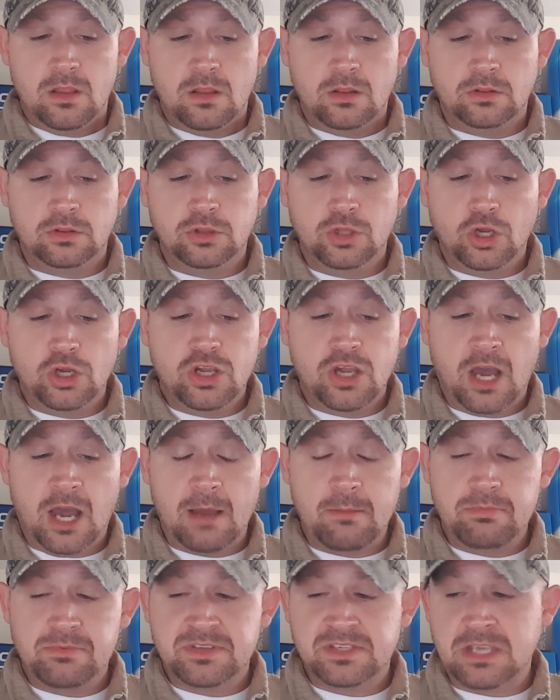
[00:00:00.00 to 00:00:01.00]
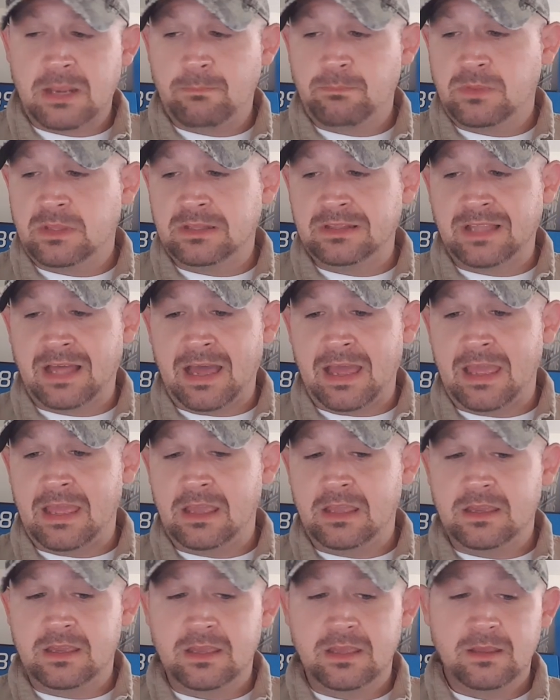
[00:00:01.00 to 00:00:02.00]
look up something
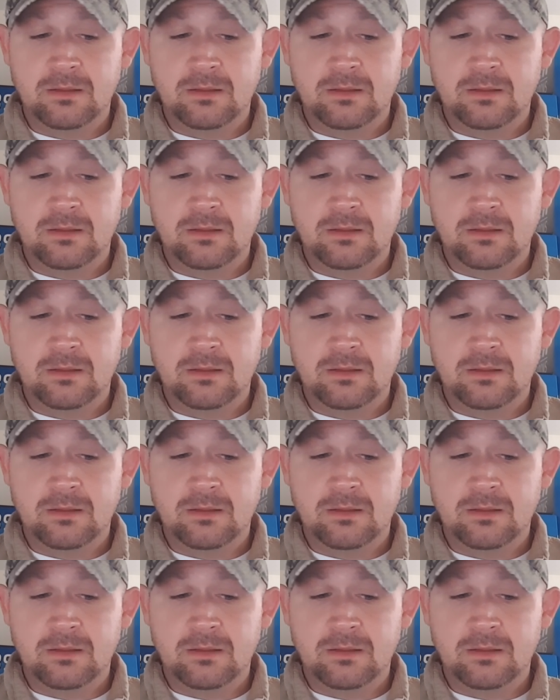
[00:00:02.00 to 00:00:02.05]
like